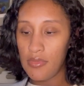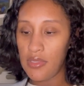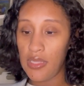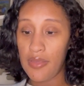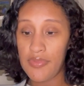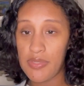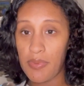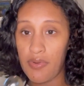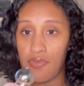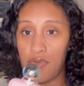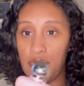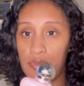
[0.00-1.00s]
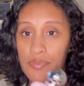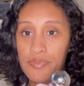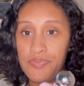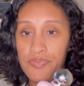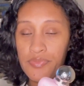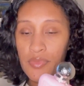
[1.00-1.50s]
Love this perfume.
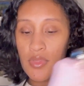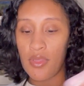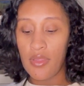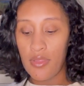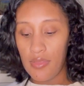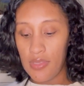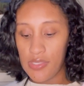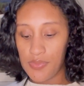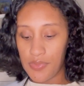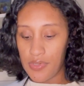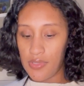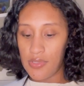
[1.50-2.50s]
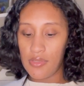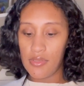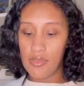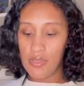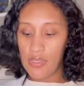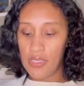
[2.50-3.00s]
This one
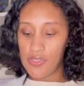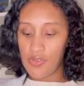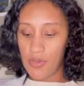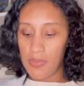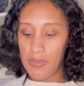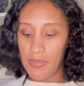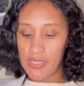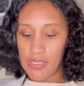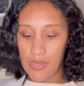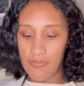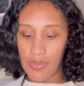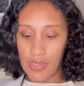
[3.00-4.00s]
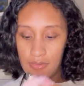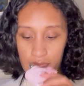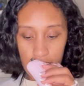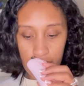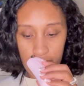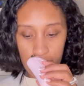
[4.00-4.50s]
is gonna be in my top 5
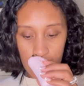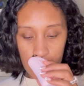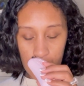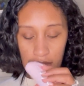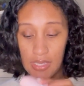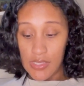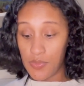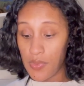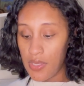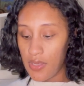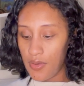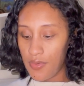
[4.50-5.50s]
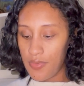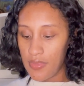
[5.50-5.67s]
as well.